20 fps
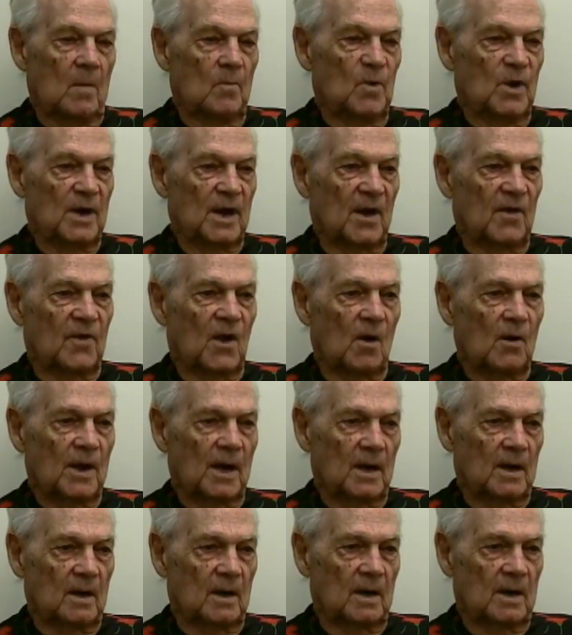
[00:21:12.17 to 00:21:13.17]
but he
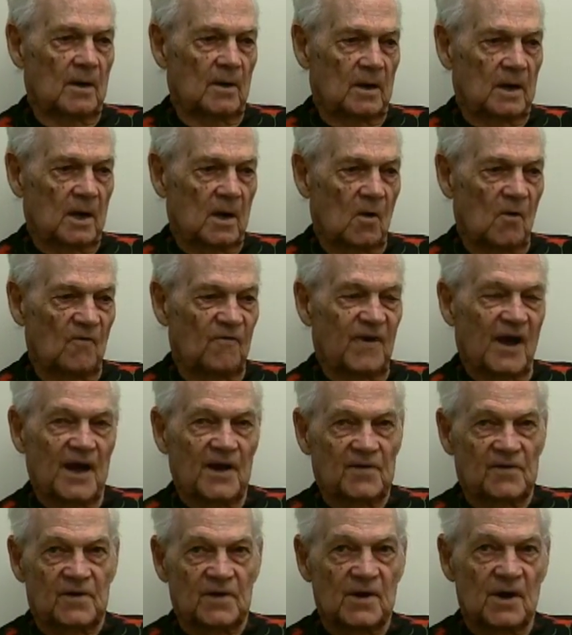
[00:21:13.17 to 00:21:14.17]
thought he could go
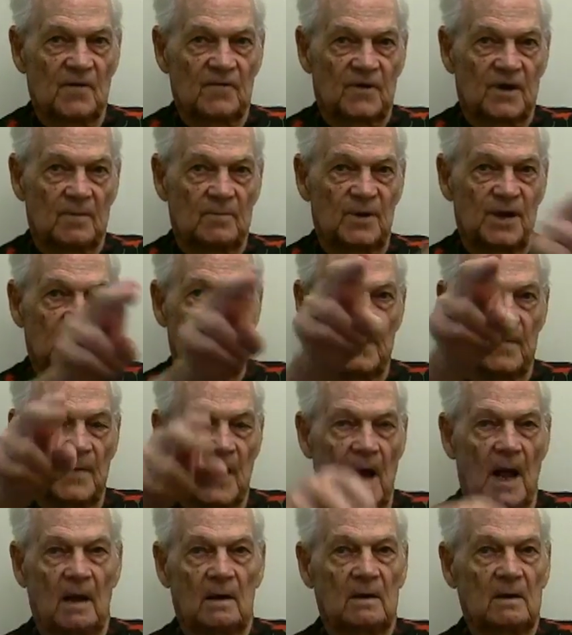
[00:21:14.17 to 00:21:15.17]
fast enough to beat them
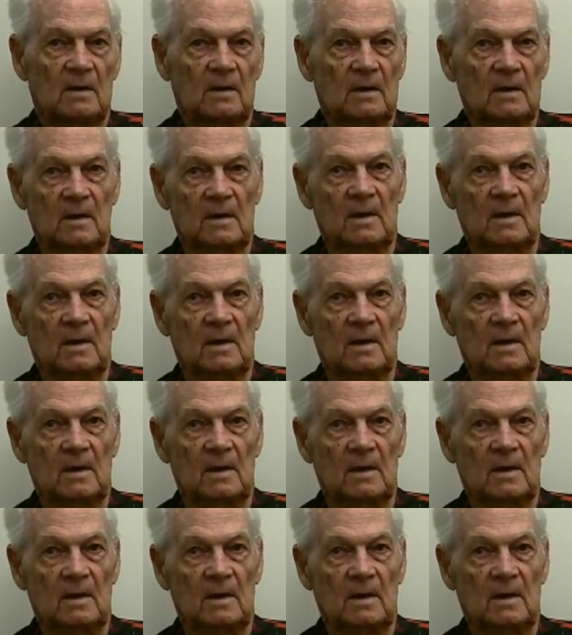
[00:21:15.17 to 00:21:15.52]
out,